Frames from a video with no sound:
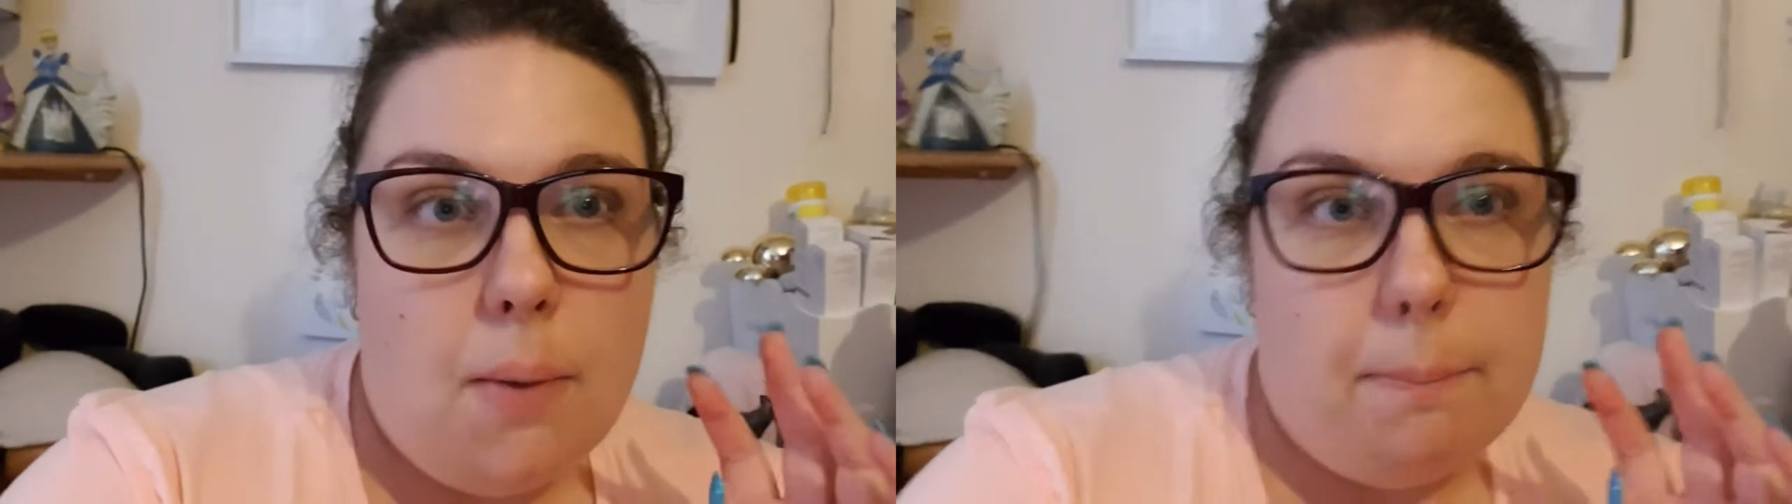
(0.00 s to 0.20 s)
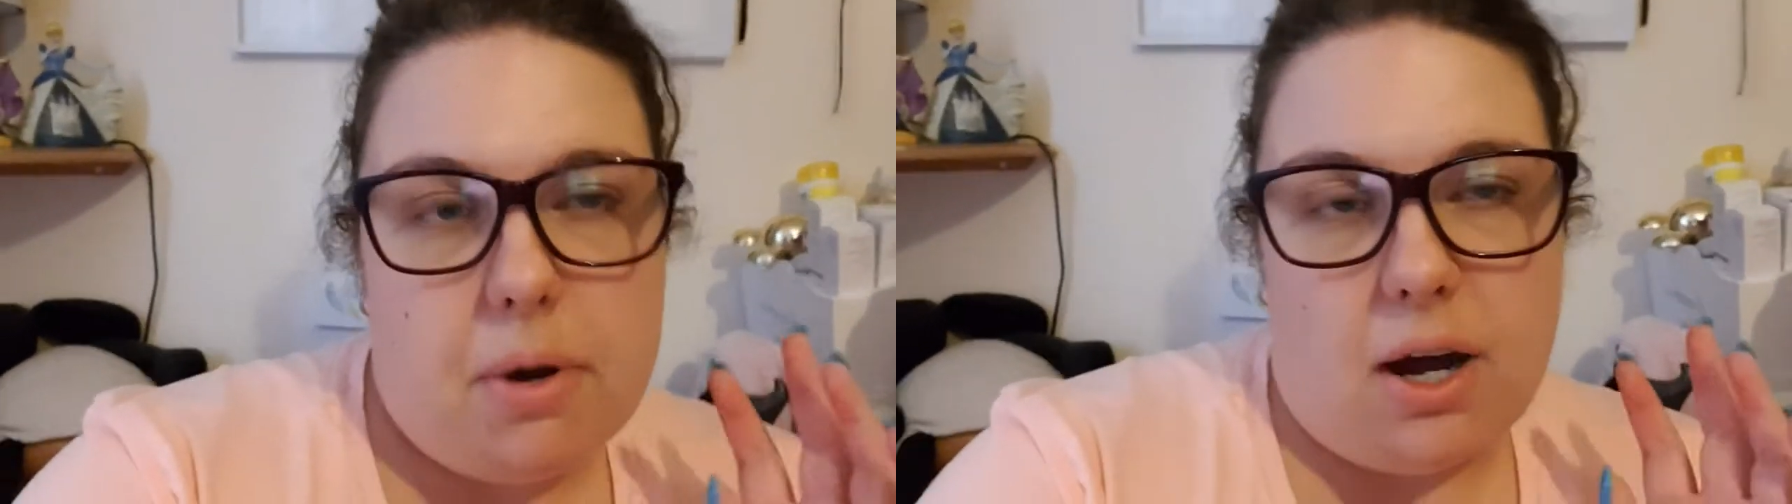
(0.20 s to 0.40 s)

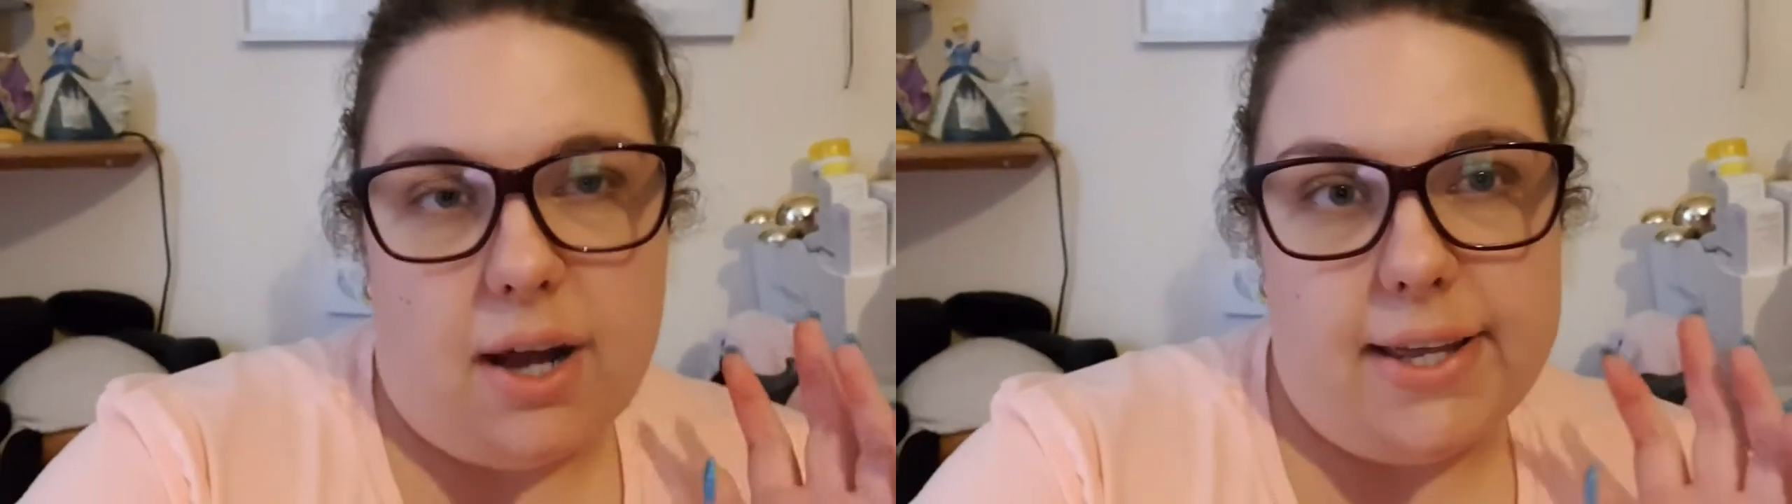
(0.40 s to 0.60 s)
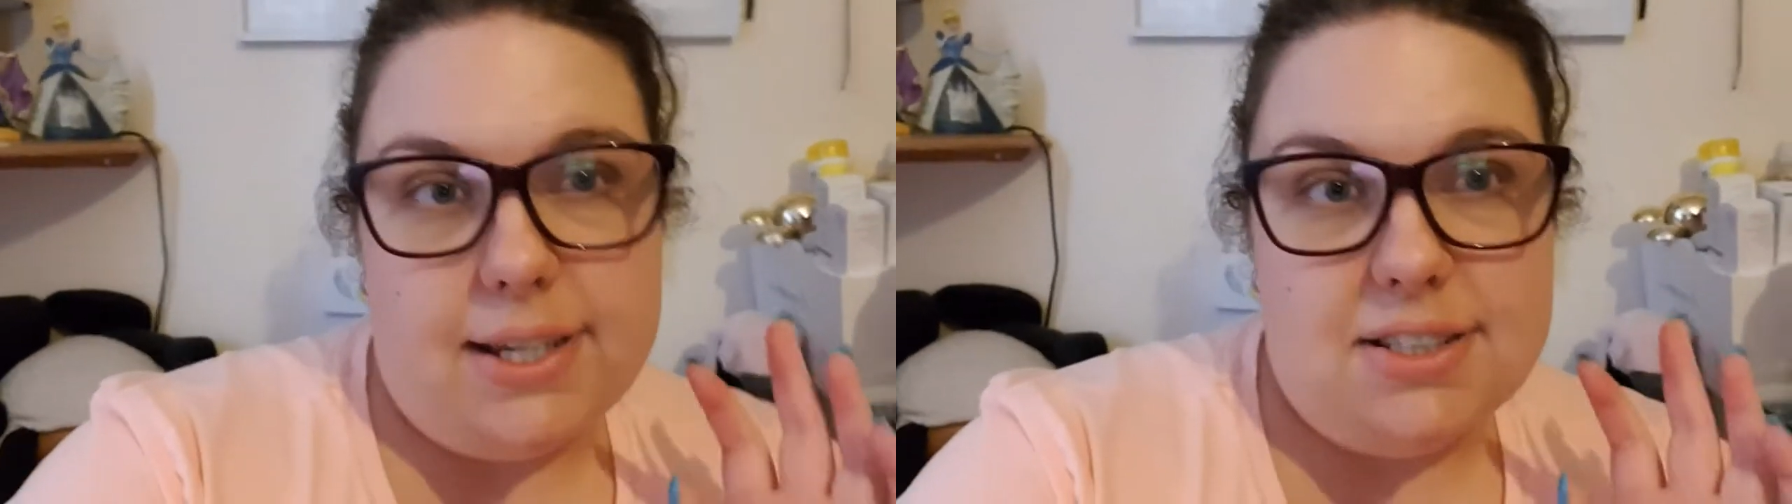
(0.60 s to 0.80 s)

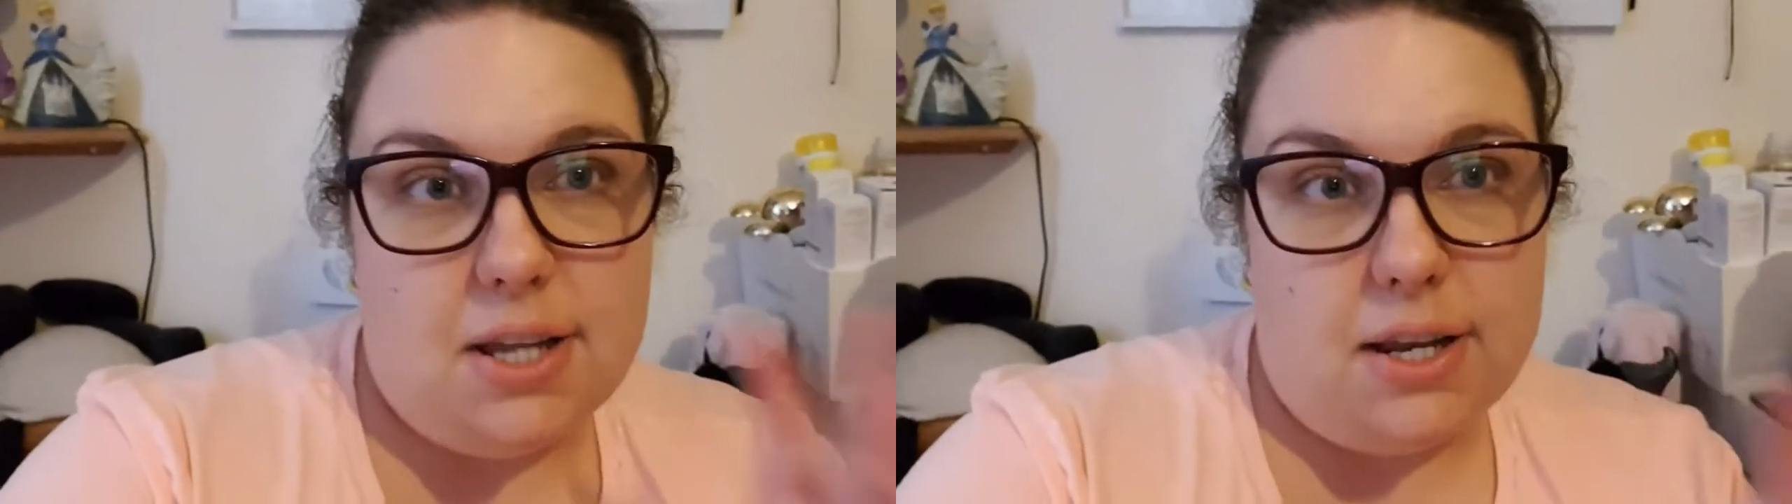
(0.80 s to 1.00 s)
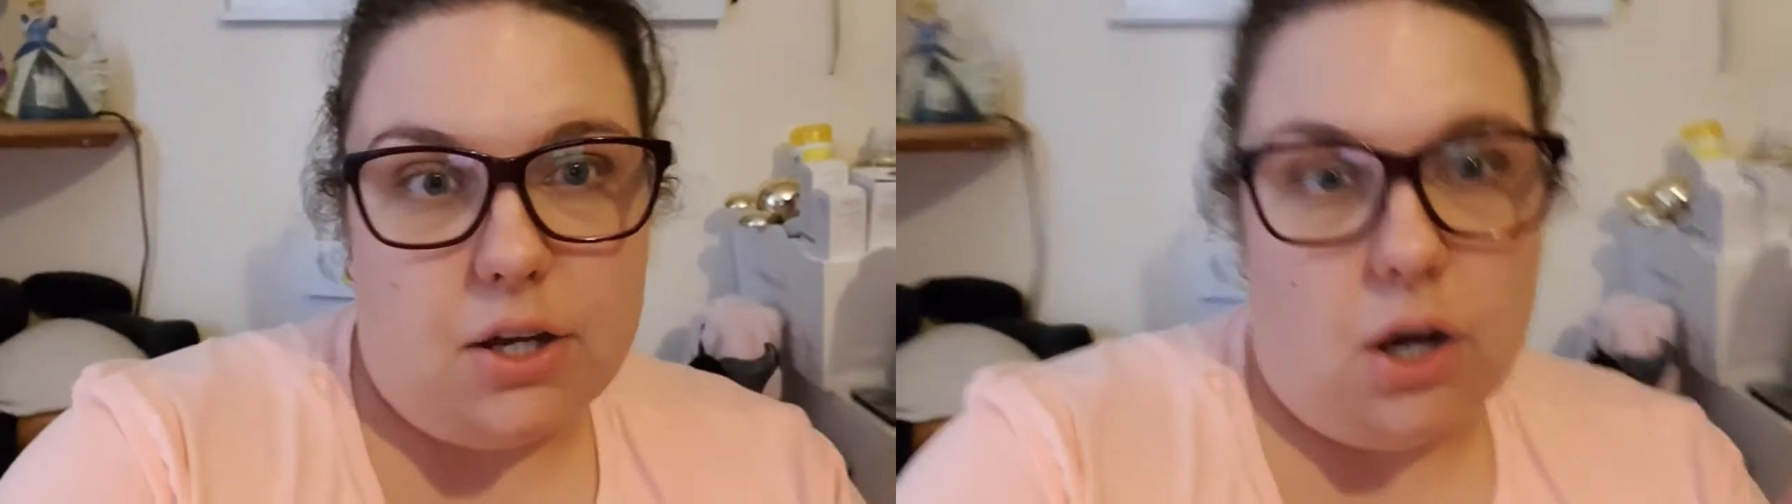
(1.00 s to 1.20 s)
by
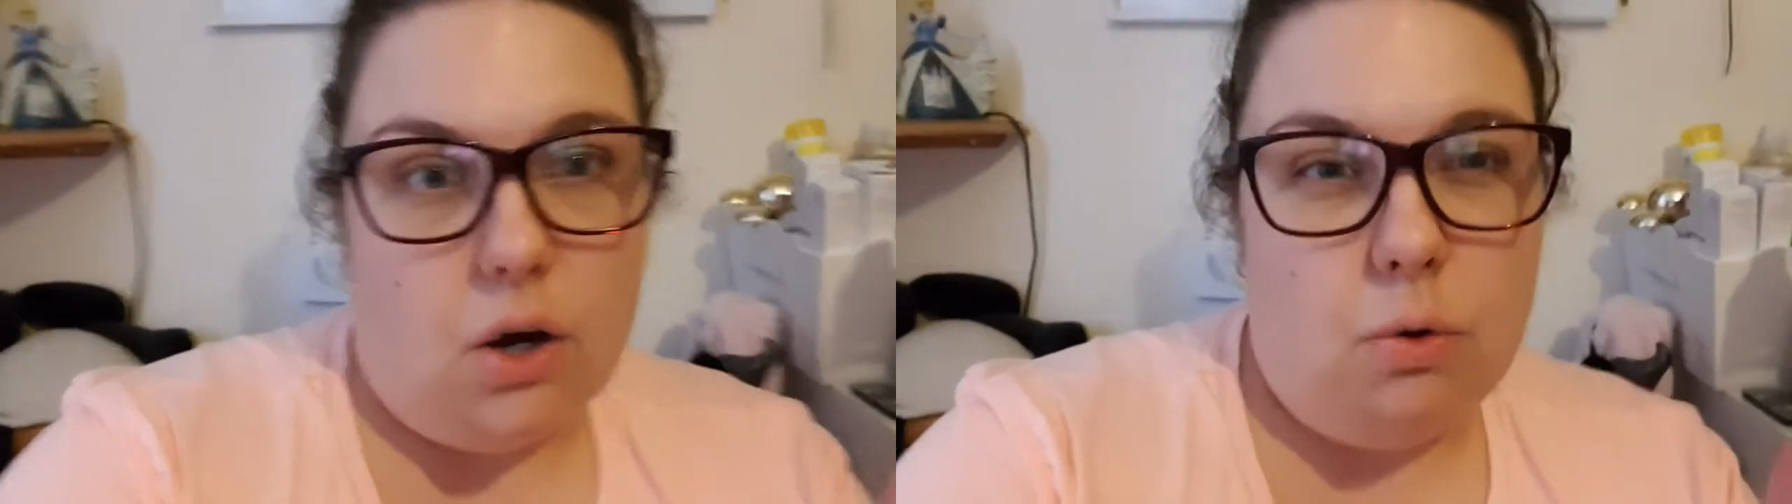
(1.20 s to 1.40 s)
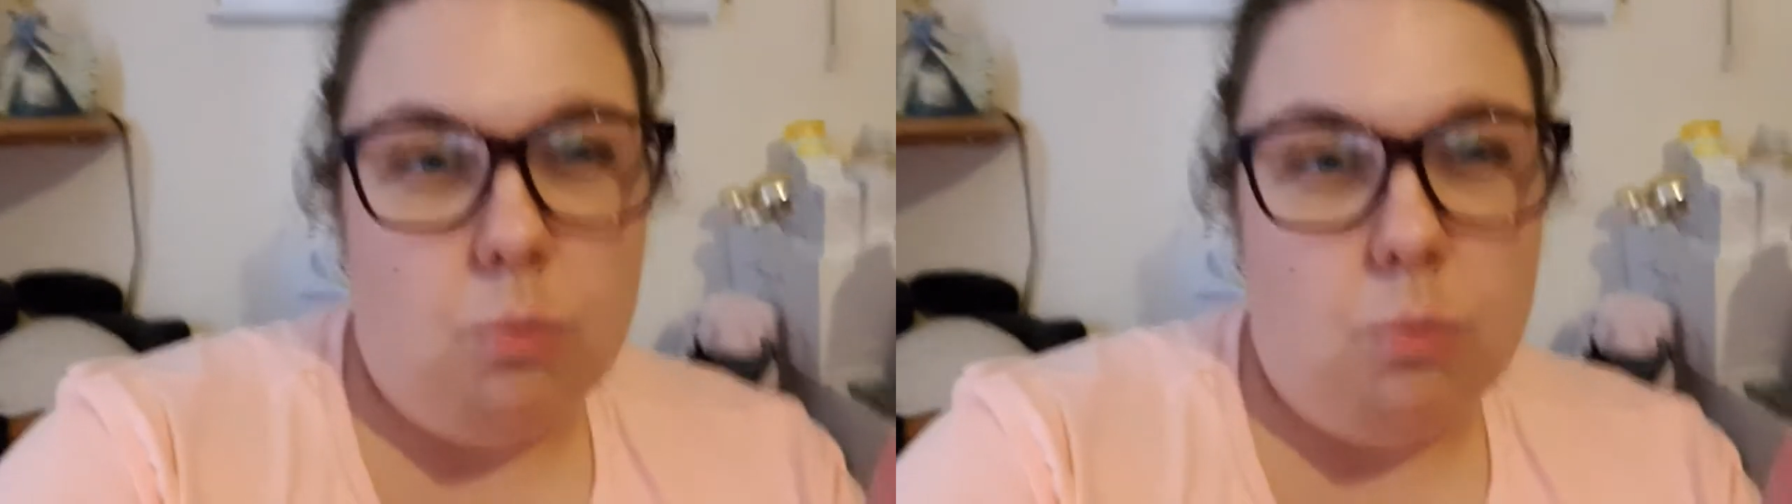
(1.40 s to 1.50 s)
Tilly Cole,